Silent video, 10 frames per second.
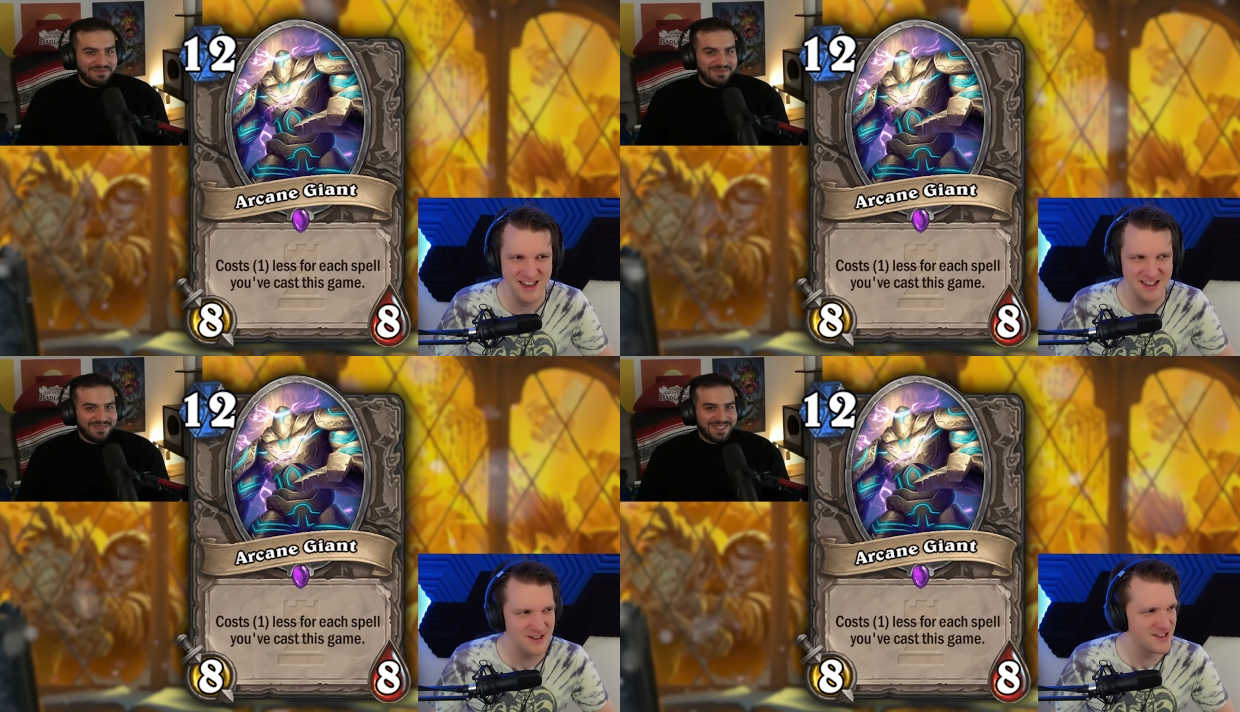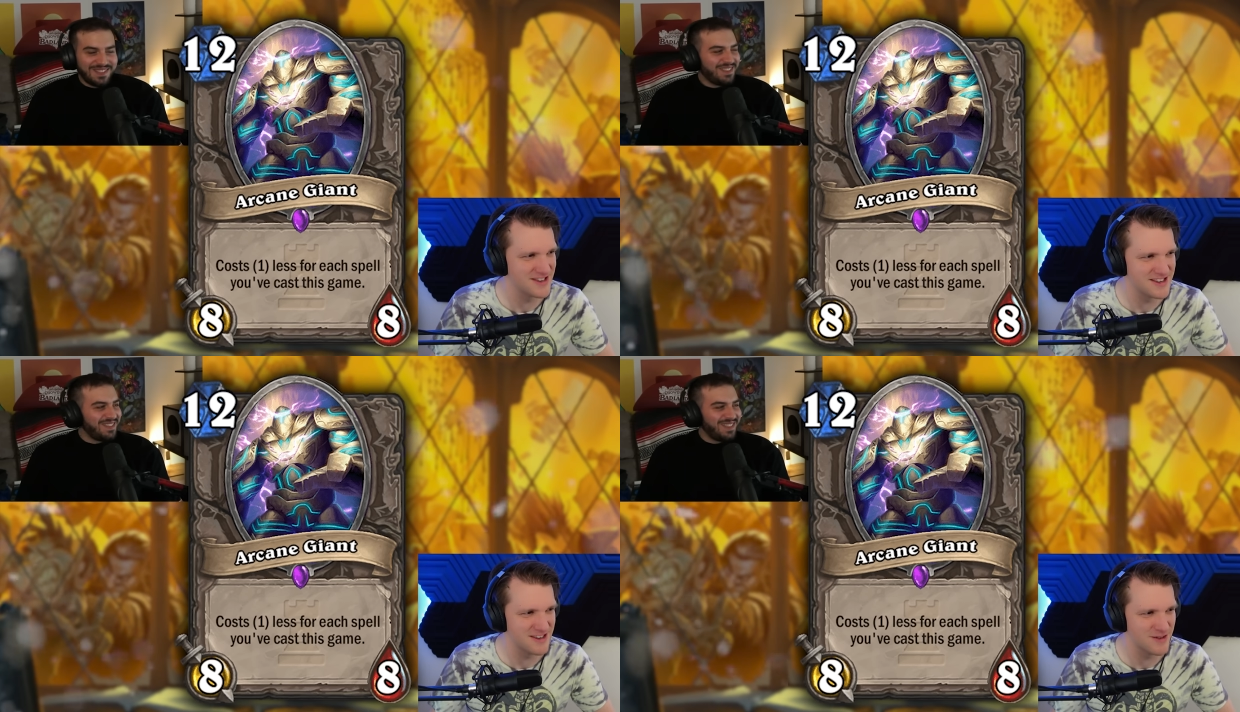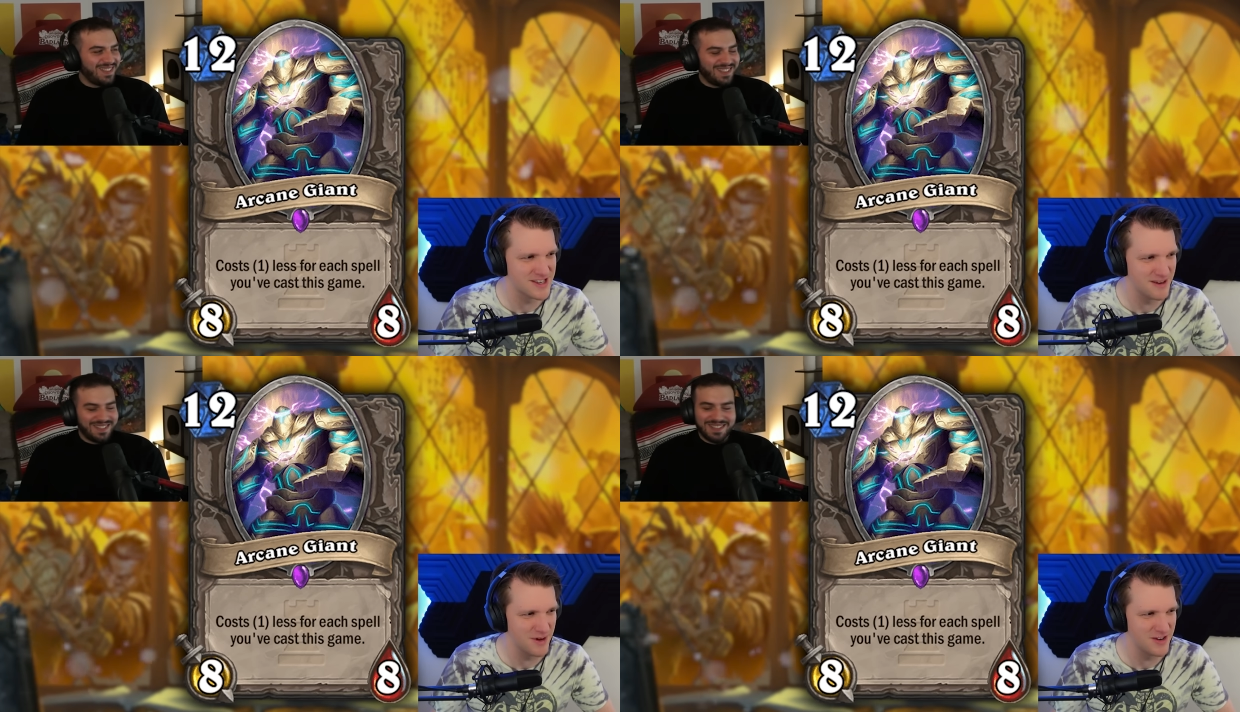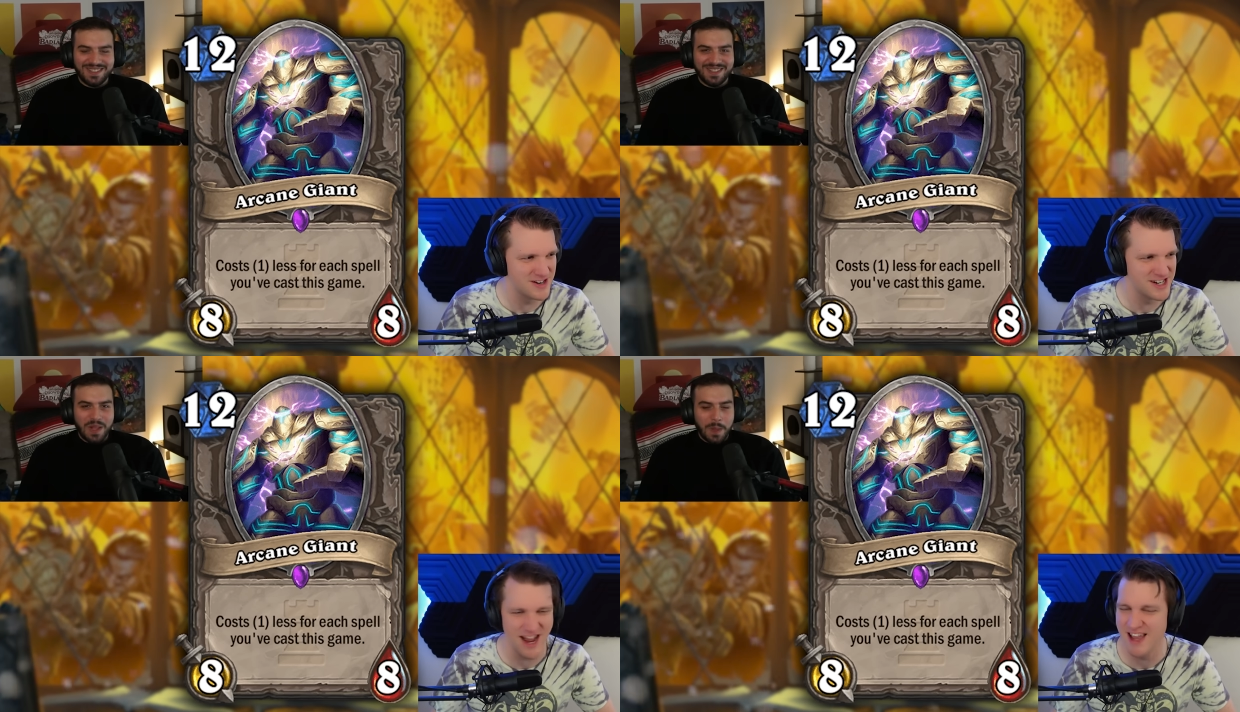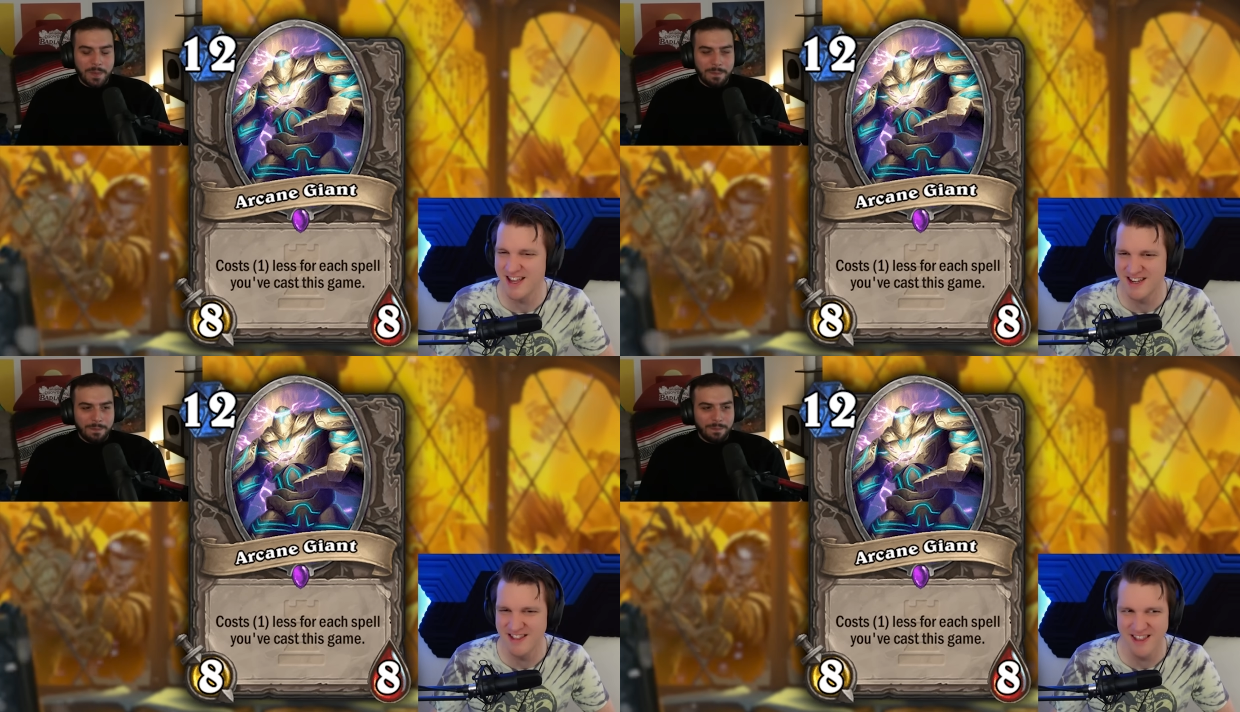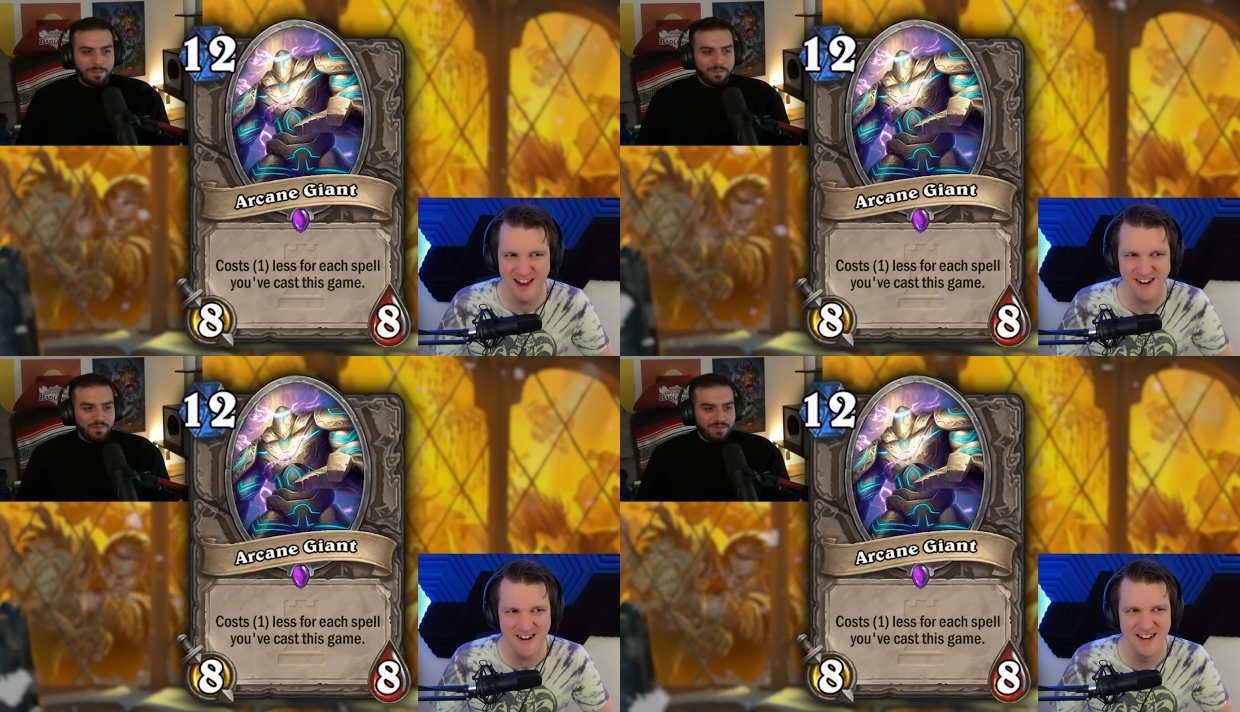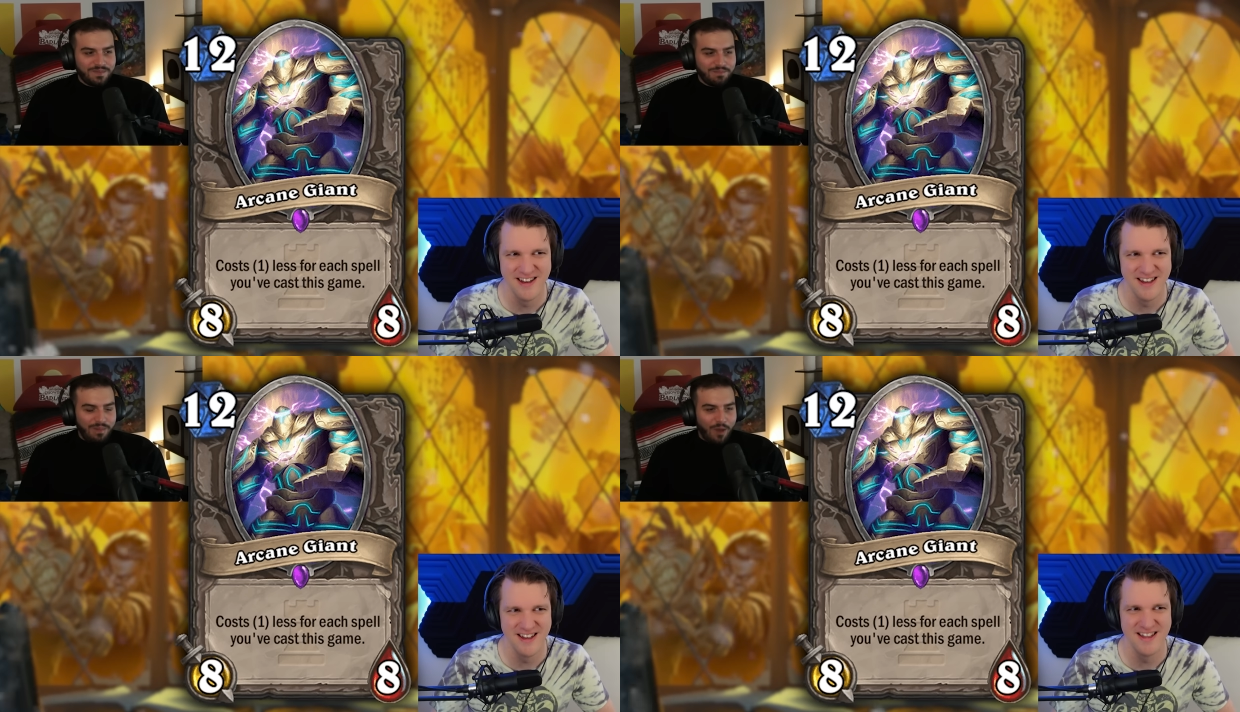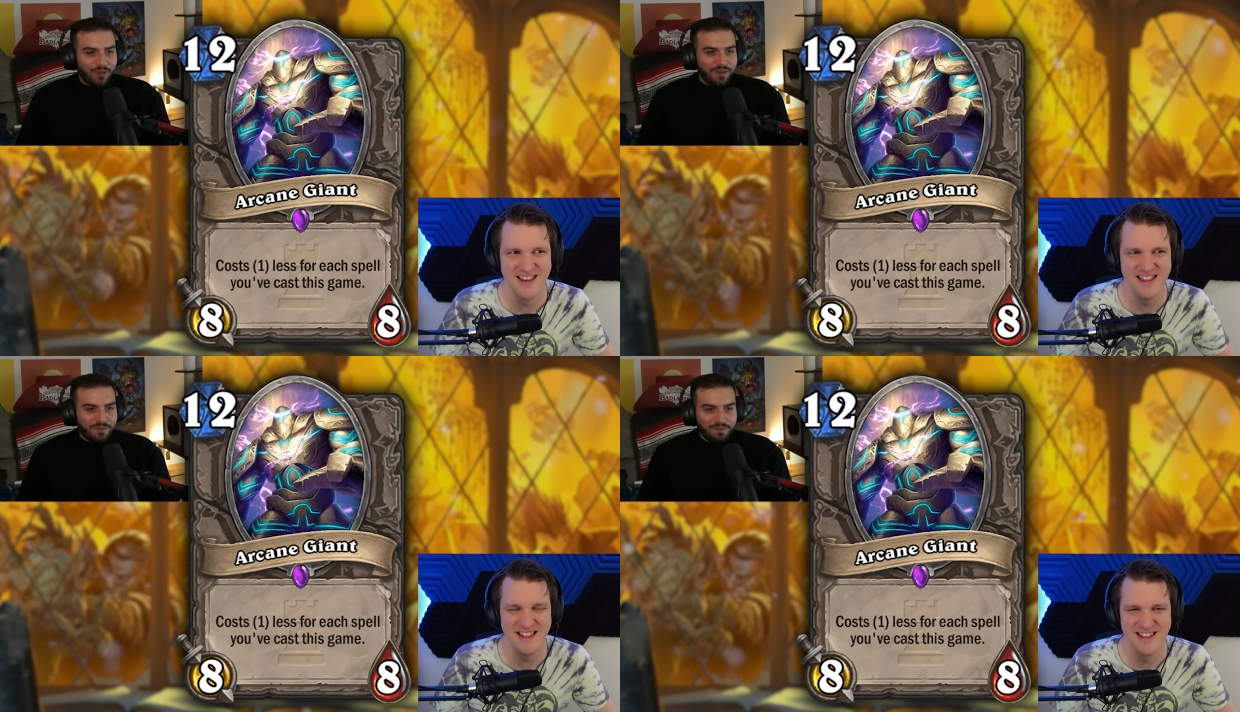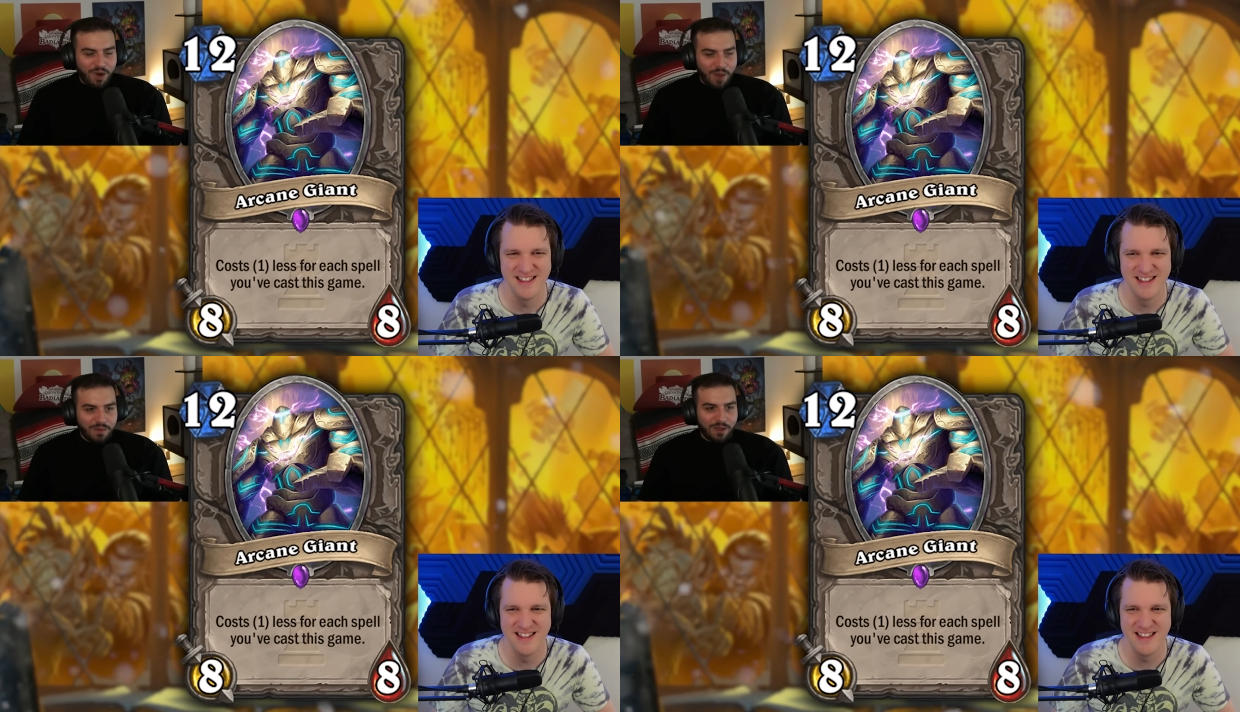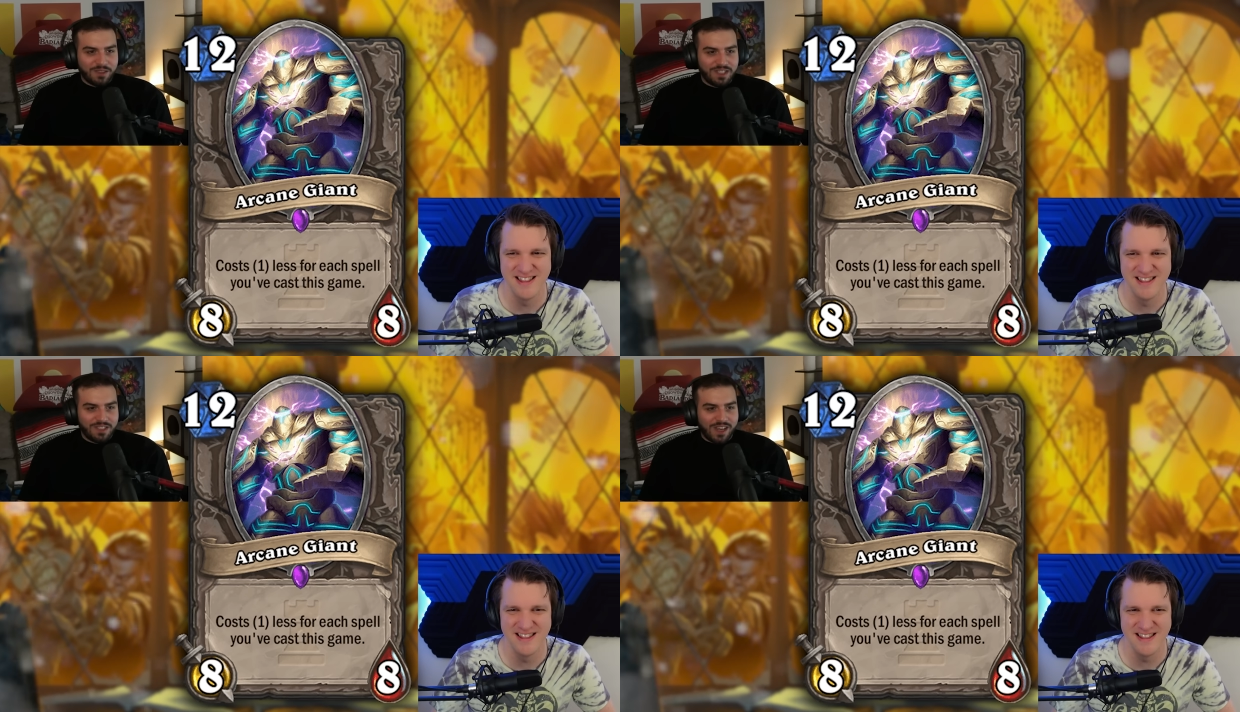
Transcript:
Speaker 1: And there's this, there was some other giant
Speaker 2: in there, mountain it, probably or sea